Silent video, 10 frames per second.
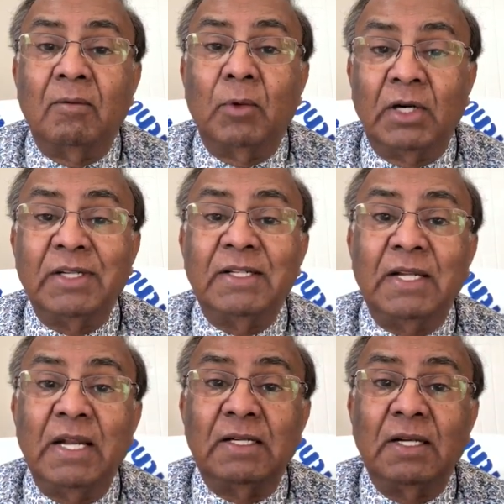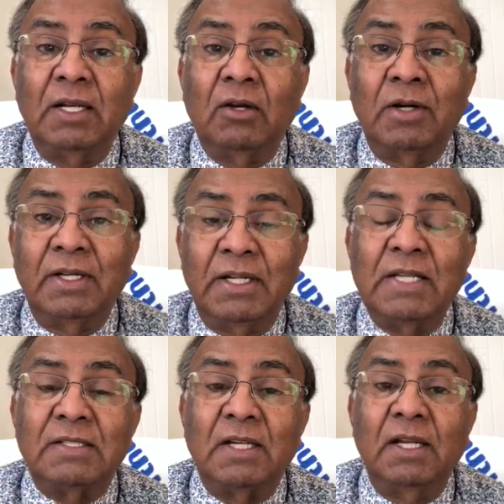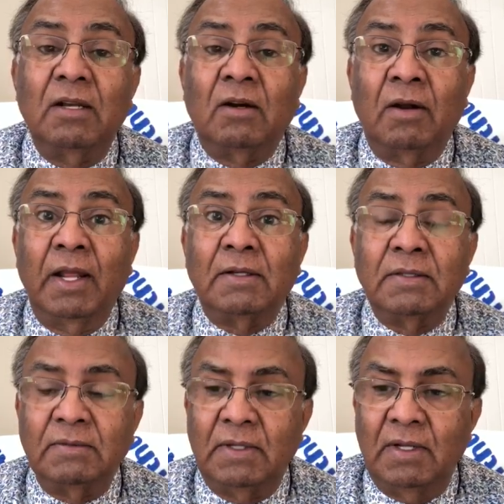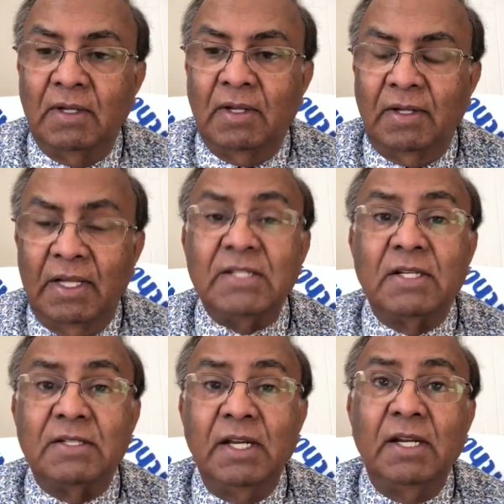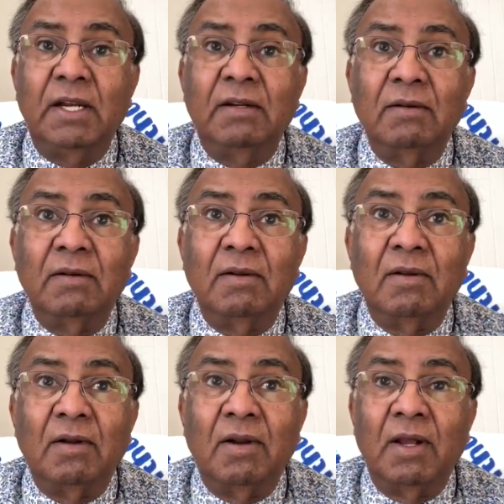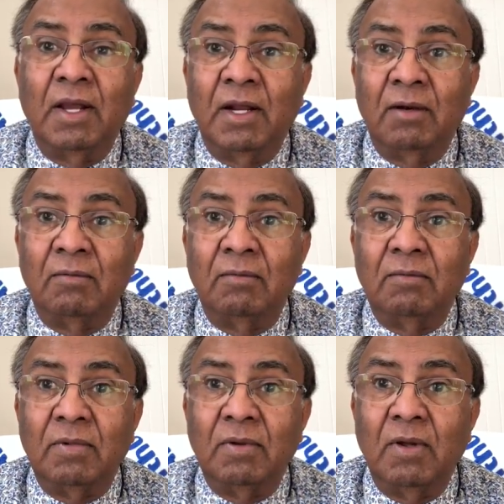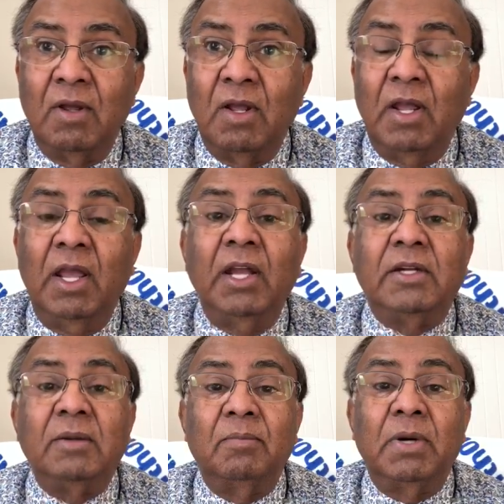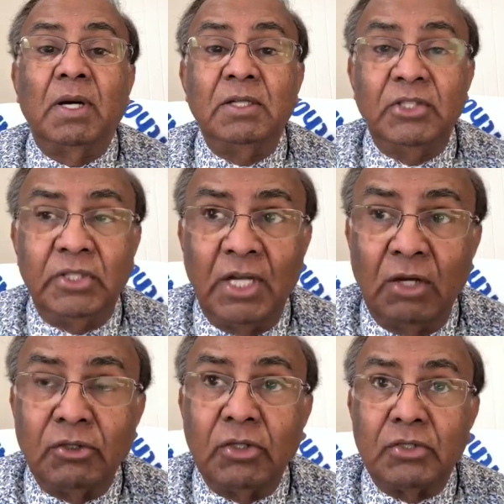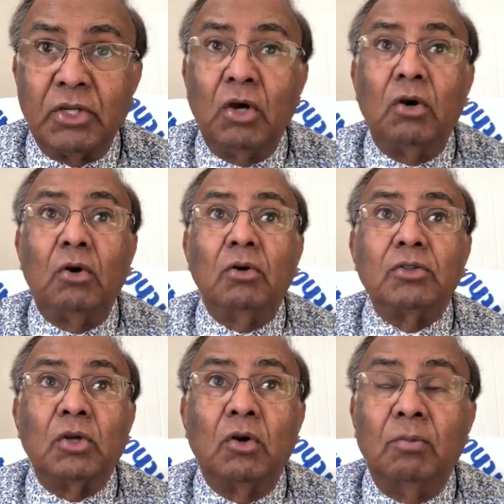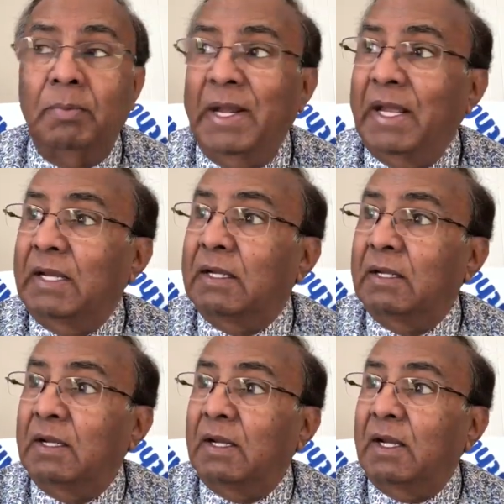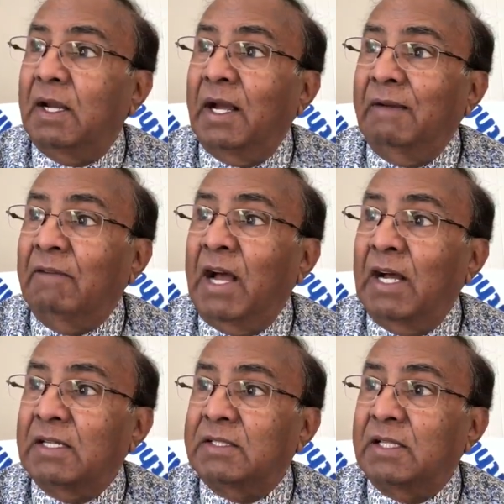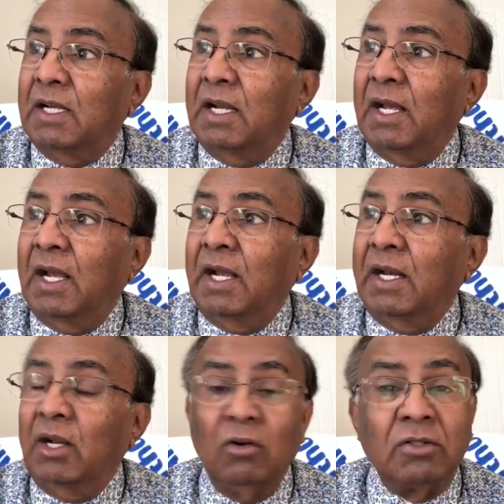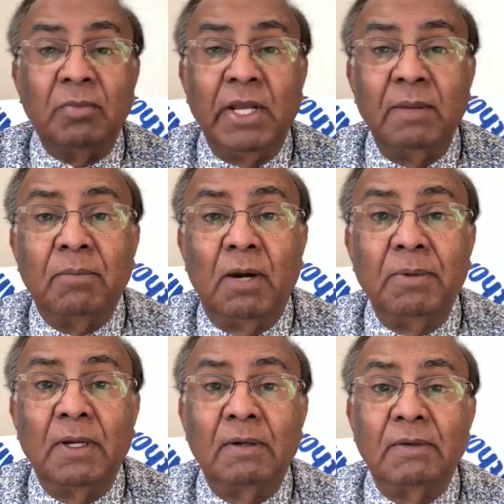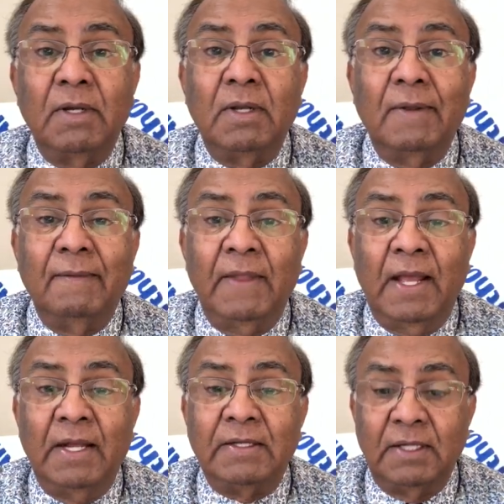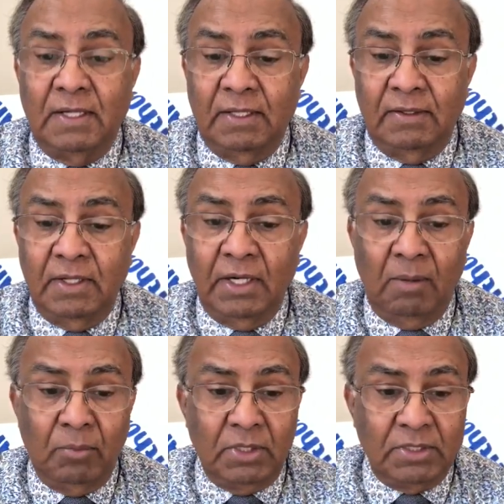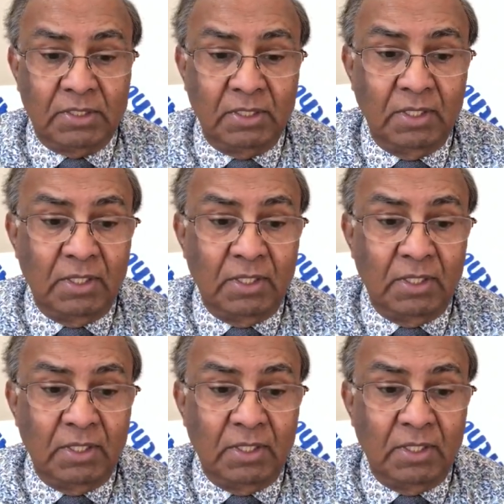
worked intently or intensely on it. And they succeeded, and it burgeoned out so big and vast, and it also became popular, that the numbers